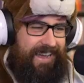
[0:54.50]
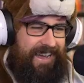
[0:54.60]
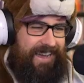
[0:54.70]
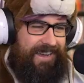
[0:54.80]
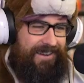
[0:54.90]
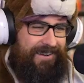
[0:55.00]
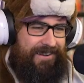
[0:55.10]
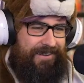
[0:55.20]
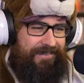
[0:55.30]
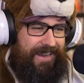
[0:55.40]
Ah,
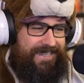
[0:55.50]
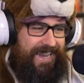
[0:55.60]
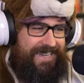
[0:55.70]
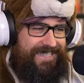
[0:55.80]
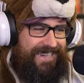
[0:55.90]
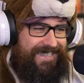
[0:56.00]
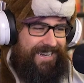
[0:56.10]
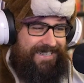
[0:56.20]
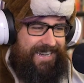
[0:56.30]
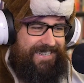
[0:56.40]
fantastic.
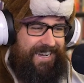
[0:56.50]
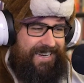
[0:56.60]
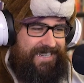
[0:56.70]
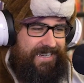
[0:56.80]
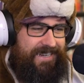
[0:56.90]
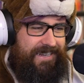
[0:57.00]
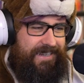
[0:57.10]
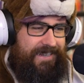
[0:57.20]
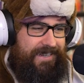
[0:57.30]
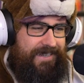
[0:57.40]
Dot dot dot.
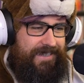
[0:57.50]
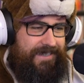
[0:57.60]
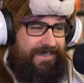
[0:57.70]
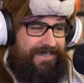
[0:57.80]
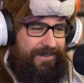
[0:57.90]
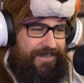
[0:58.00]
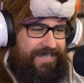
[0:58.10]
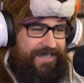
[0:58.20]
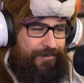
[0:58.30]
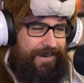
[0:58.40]
So
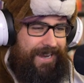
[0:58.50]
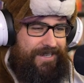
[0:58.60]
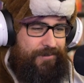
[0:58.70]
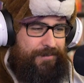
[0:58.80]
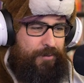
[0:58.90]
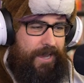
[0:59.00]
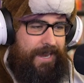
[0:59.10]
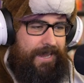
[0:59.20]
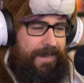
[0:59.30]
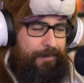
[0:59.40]
this is what Angie was
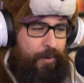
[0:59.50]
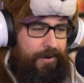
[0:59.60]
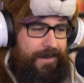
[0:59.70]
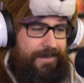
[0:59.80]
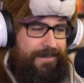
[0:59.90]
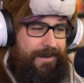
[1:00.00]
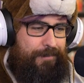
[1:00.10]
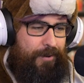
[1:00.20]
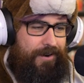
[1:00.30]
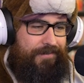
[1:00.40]
planning, a party a
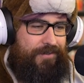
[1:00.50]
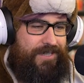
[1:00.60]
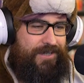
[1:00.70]
party for the